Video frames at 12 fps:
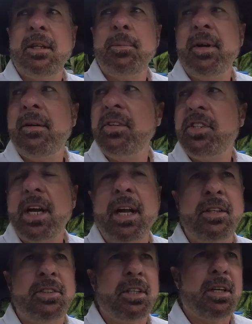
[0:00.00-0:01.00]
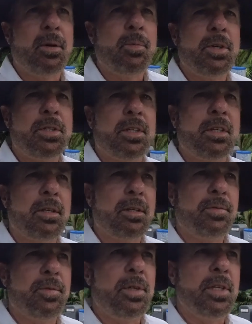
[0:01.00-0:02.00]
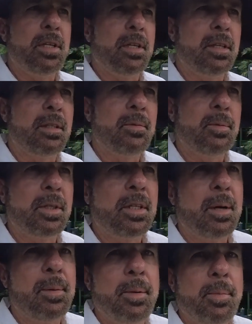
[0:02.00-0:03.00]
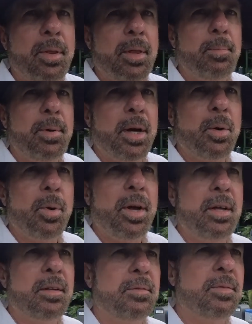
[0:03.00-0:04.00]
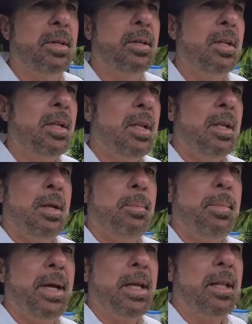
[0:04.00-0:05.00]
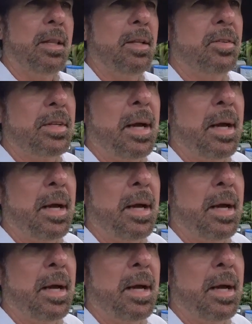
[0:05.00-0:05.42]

little bit of a challenge, and I wish Fuji would come up with a better way of making this